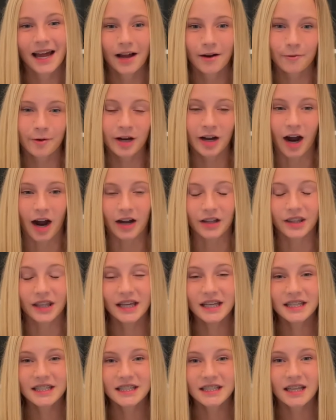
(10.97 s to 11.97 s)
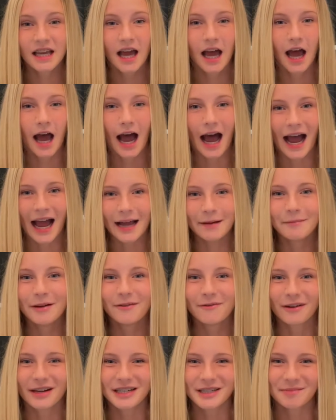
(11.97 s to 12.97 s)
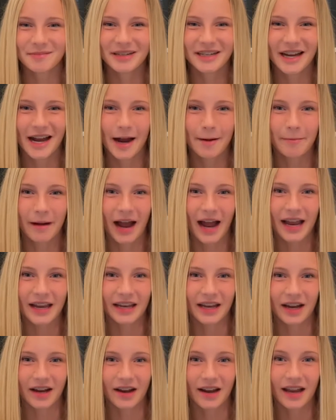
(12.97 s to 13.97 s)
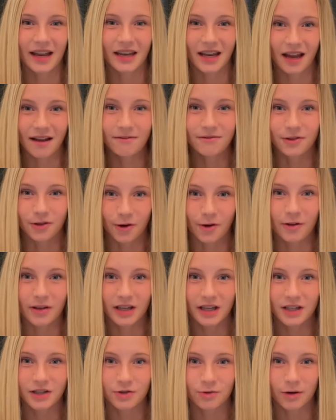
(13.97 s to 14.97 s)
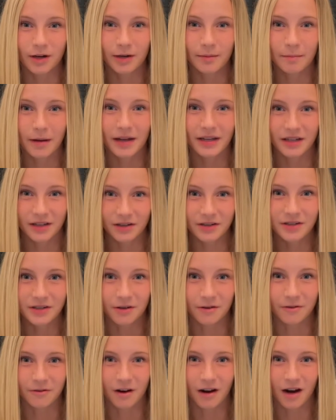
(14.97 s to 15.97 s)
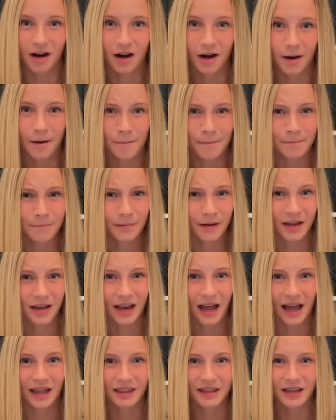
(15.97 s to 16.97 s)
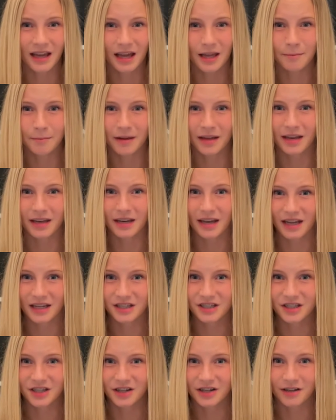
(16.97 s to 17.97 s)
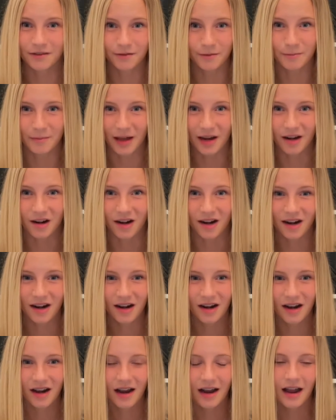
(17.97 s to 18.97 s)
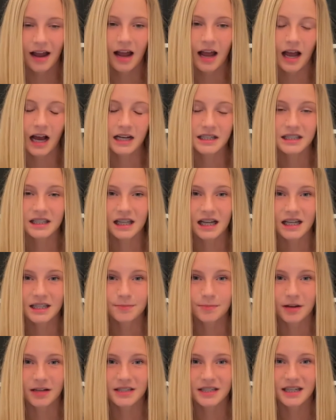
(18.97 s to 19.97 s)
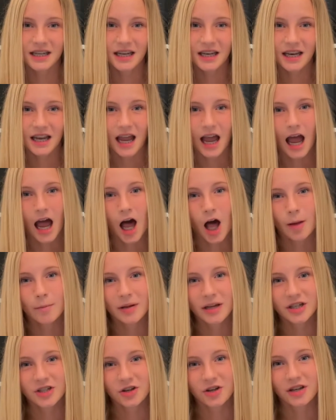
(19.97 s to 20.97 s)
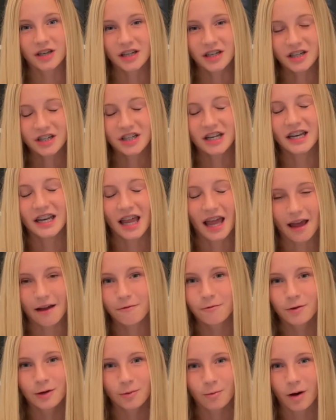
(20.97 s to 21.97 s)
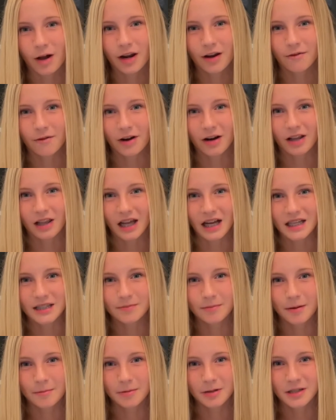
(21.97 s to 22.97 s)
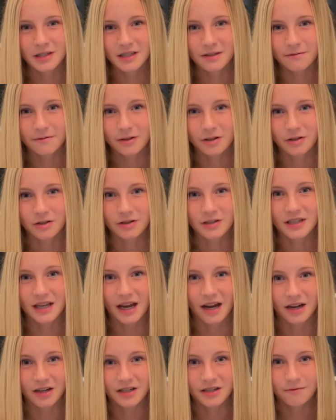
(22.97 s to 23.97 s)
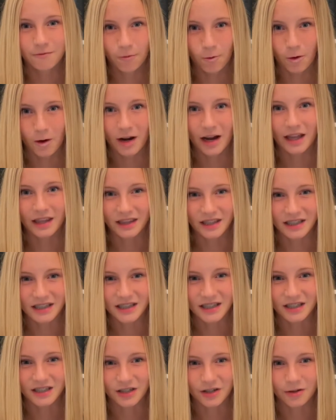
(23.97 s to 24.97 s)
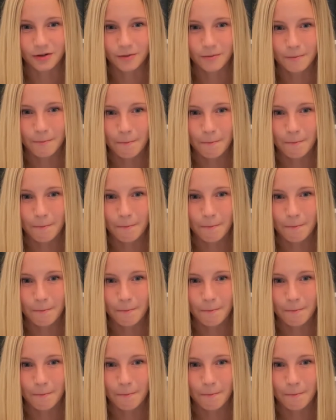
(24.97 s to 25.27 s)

Regardless, I am a freshman here at Pioneer and i thoroughly enjoyed my year so far, but I think I can make next year even better. As class president, I'll make sure each and every one of our class members feels cared for and listened to.